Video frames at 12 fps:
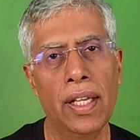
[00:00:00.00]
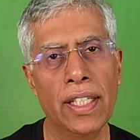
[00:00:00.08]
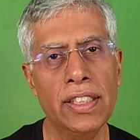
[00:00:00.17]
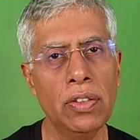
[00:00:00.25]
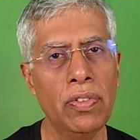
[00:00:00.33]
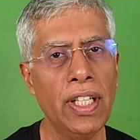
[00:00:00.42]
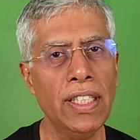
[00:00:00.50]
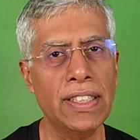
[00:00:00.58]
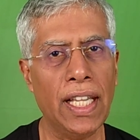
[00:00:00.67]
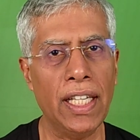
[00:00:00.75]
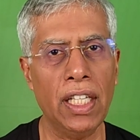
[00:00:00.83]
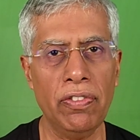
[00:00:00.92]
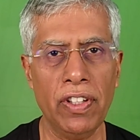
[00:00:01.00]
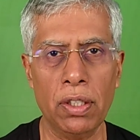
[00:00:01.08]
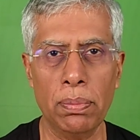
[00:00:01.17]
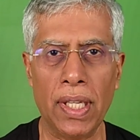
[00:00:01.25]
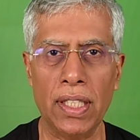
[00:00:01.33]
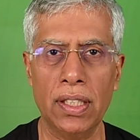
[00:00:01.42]
it's a very
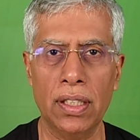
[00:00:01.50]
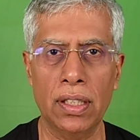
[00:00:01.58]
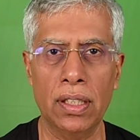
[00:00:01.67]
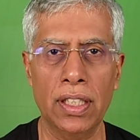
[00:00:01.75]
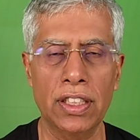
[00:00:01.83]
scientific method.